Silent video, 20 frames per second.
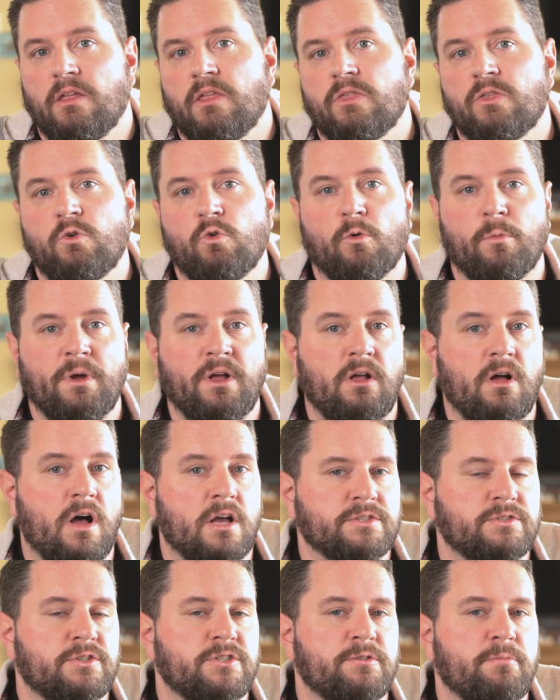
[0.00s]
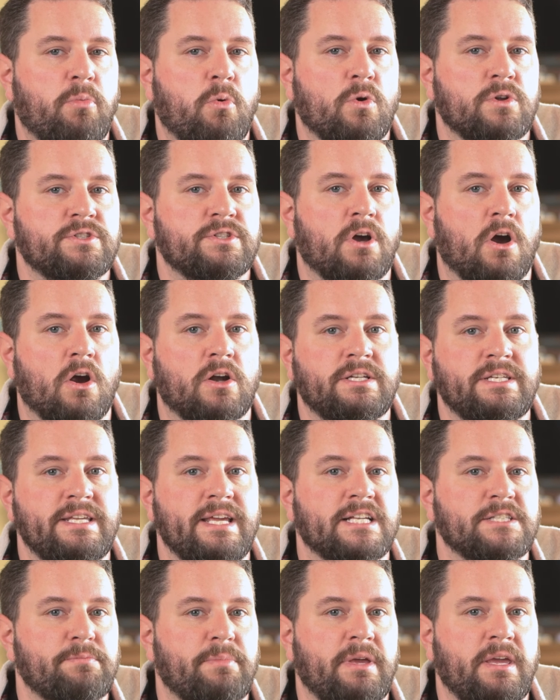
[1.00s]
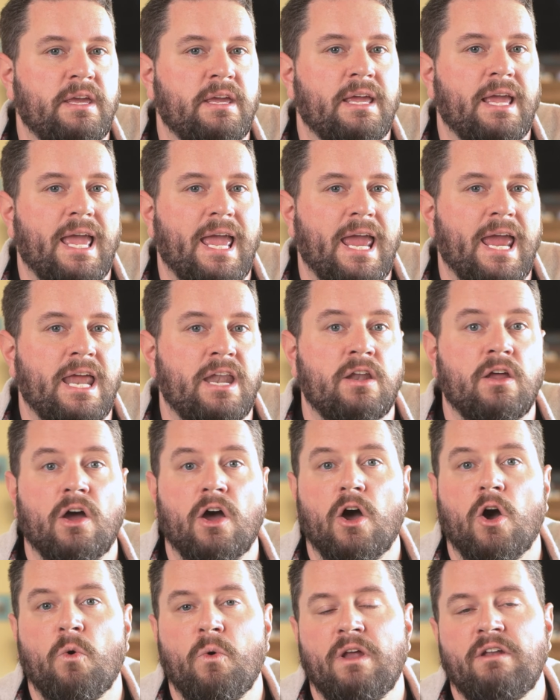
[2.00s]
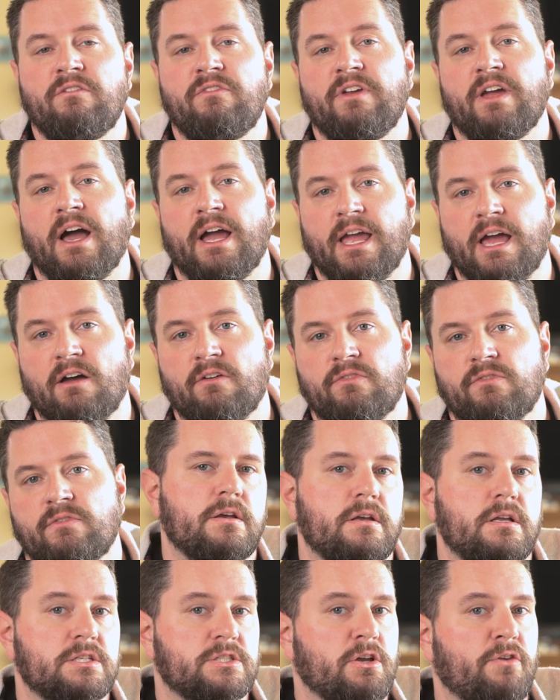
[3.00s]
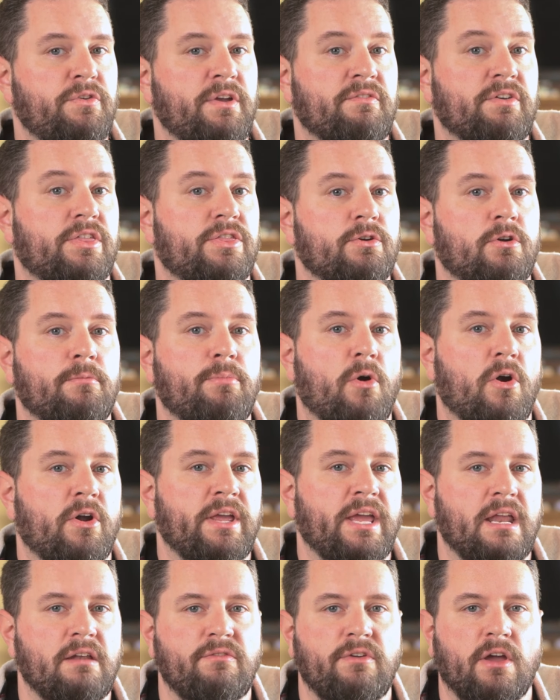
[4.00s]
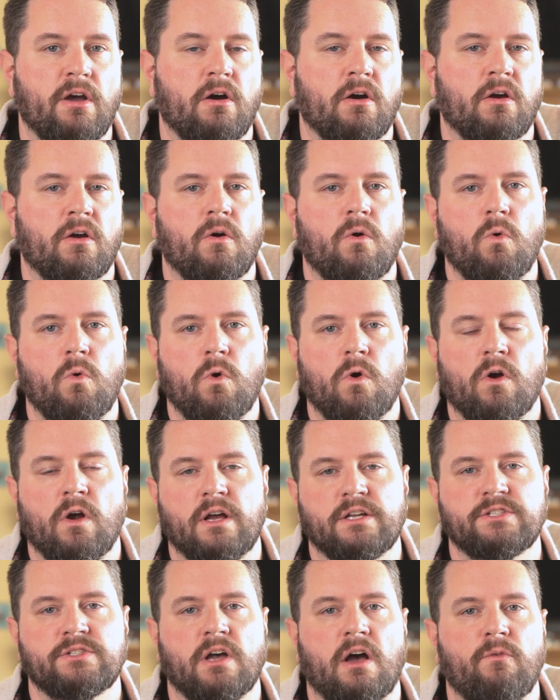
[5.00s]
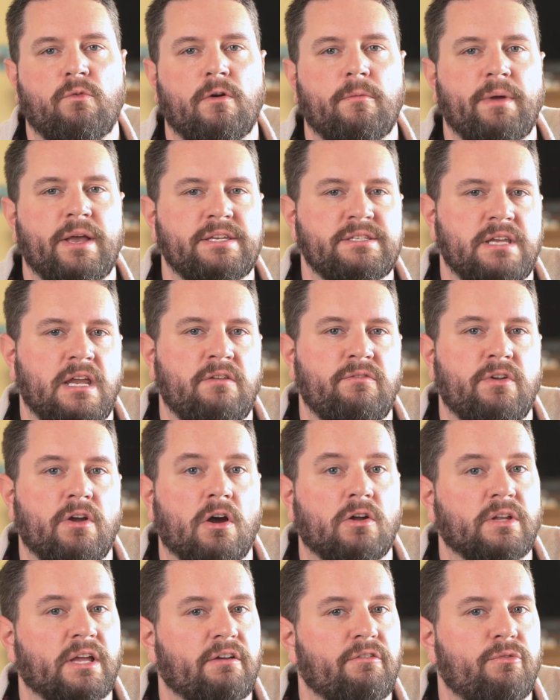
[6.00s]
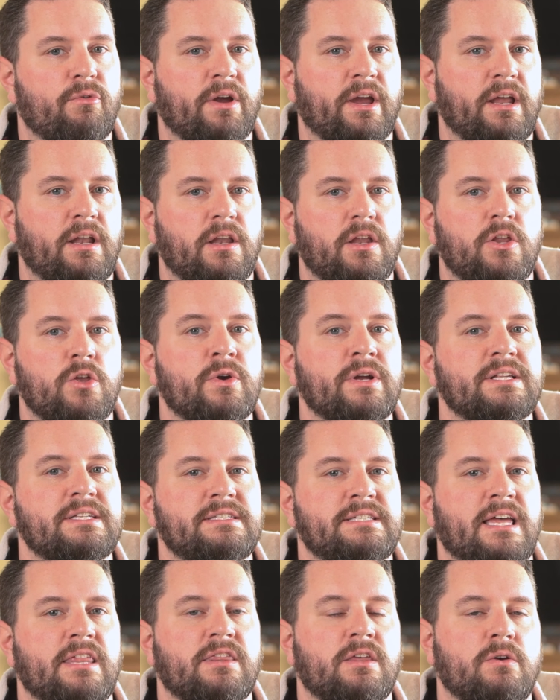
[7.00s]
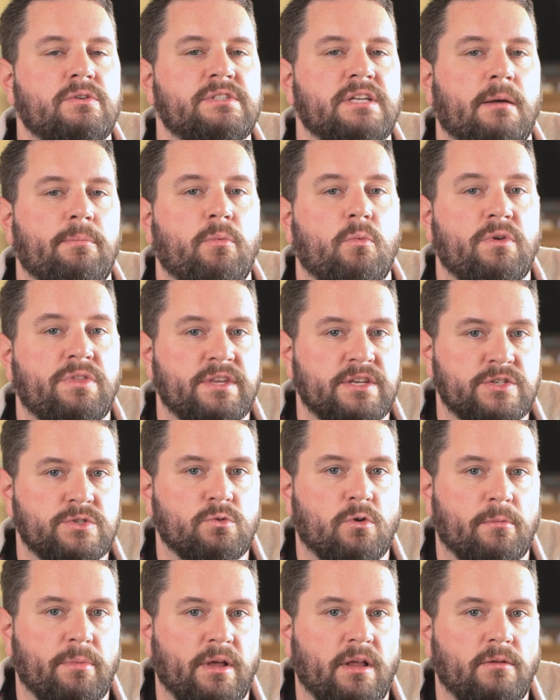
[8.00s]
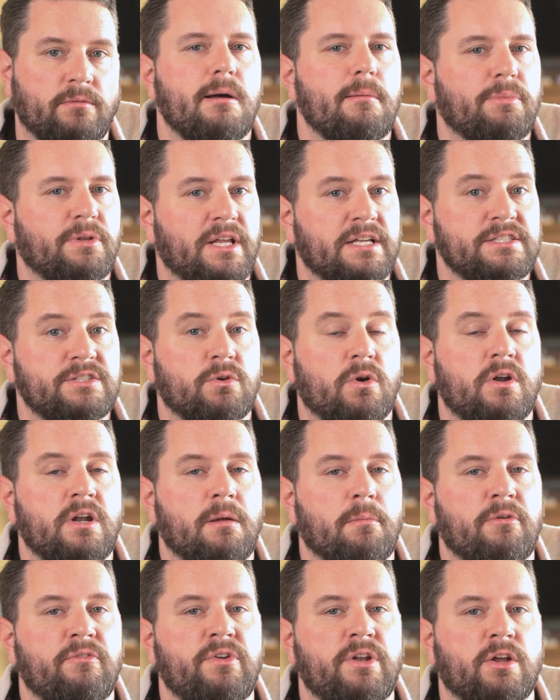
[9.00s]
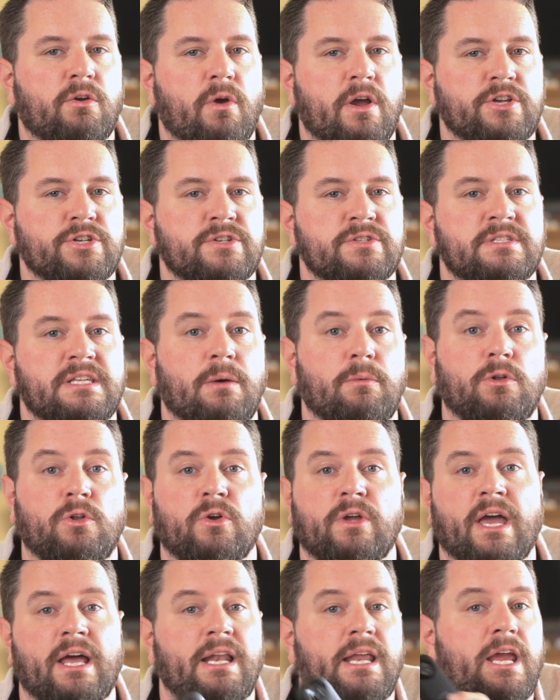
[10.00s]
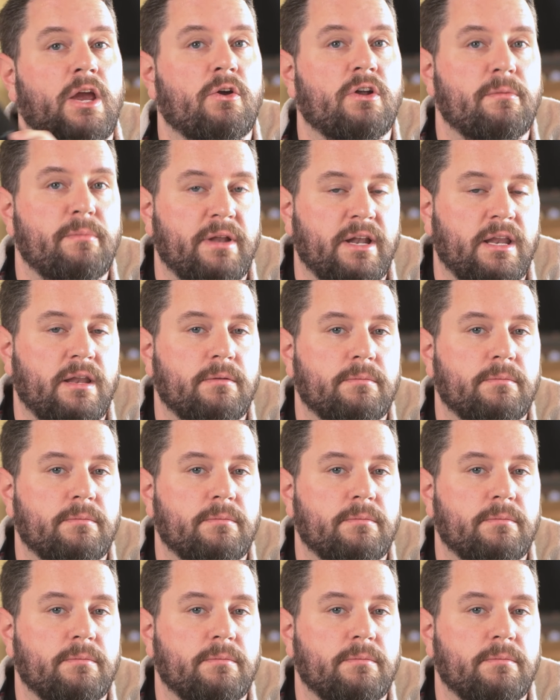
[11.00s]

The doorbell also supports RTSP and ONVIF. So if you have a third-party NVR or a software-based NVR like Frigate, you can set those up with this doorbell. Plus, there are a number of integrations that we'll look at here in a minute.